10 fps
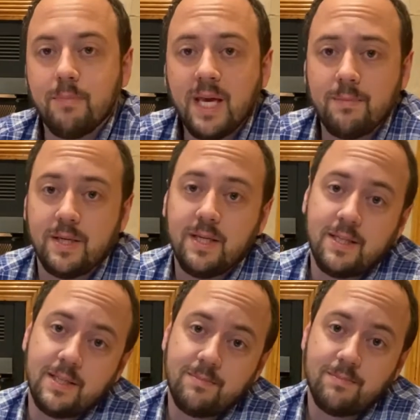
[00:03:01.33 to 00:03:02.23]
maybe,
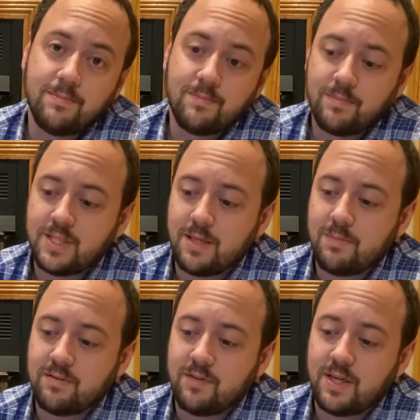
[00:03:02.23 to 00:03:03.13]
said my
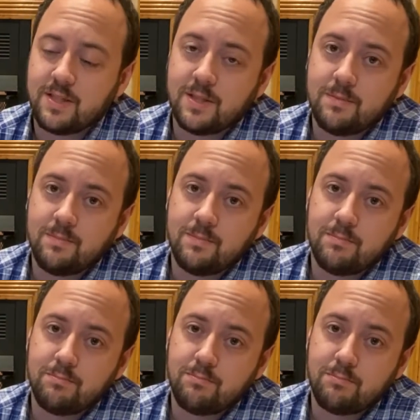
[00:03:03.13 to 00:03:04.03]
father,
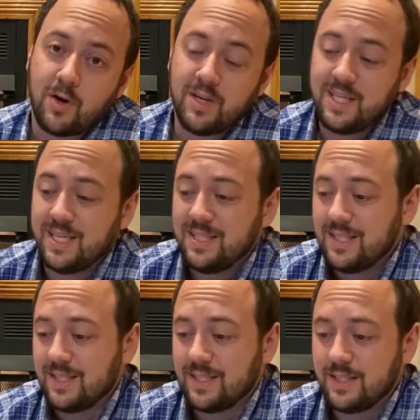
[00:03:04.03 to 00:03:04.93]
Barney
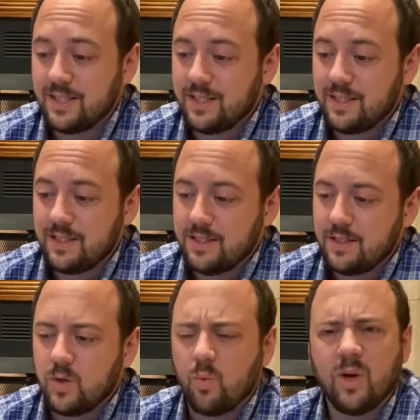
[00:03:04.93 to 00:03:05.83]
isn't.
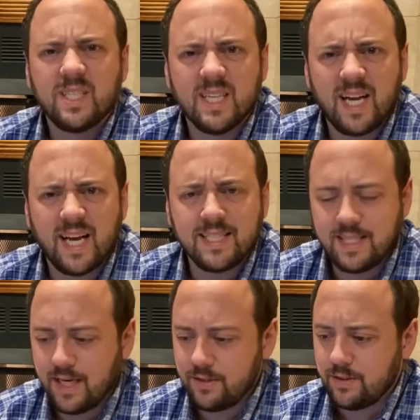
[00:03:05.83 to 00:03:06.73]
What did I
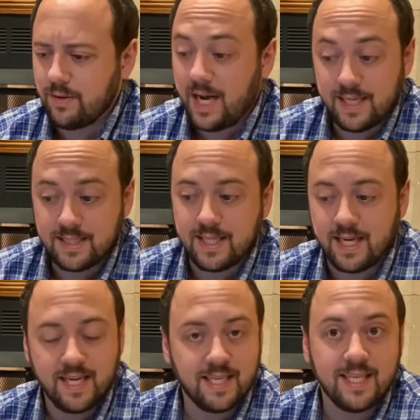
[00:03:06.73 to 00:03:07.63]
tell you? I said,
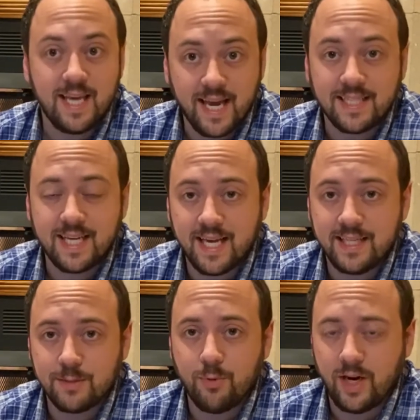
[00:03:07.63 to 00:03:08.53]
and yanked
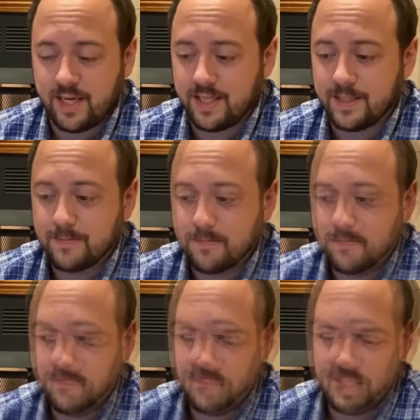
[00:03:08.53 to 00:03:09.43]
Annie's braid.
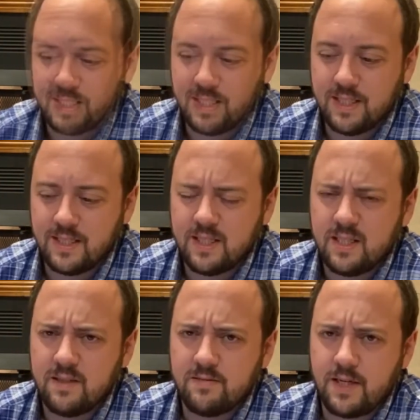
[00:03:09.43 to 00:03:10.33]

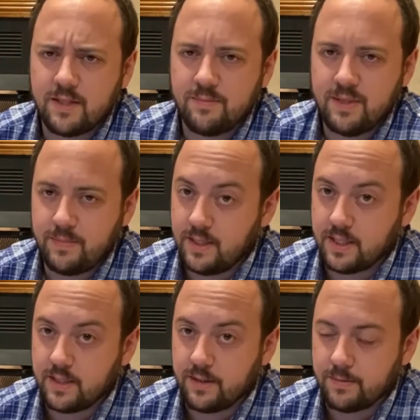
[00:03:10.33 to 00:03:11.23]
Father made me let
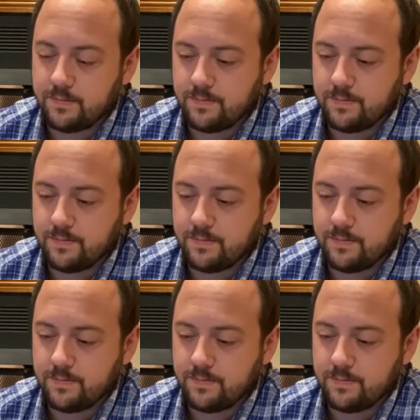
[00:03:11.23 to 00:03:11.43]
go.